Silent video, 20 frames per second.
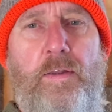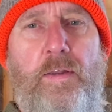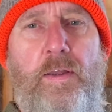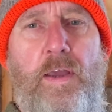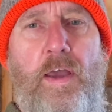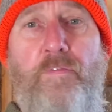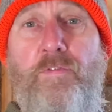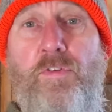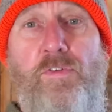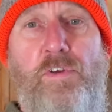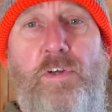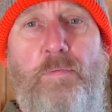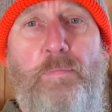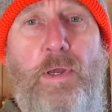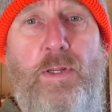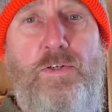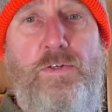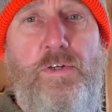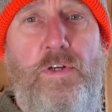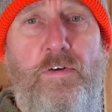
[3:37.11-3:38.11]
haven't seen
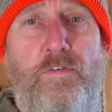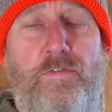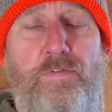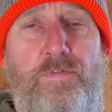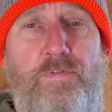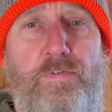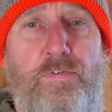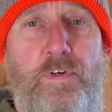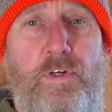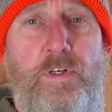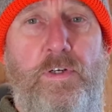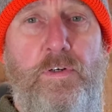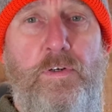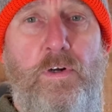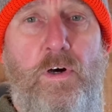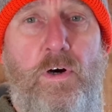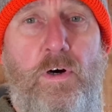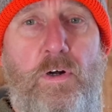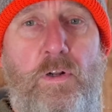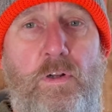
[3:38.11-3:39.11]
mention of in
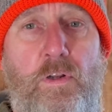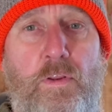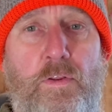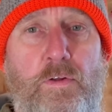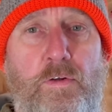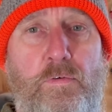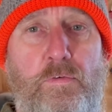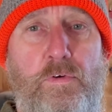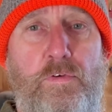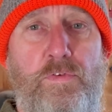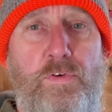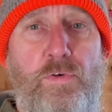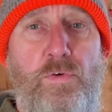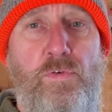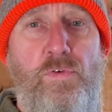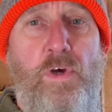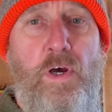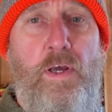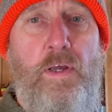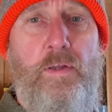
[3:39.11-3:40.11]
all the
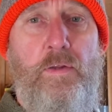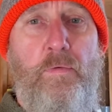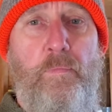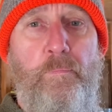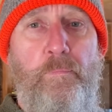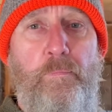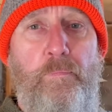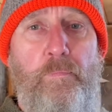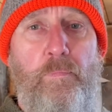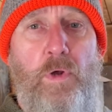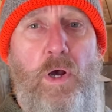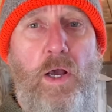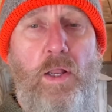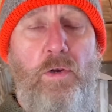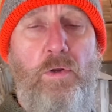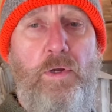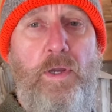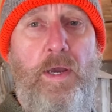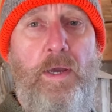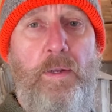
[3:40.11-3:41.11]
reviews I
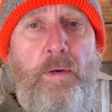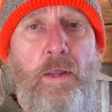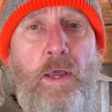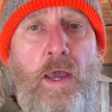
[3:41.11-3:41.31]
look at.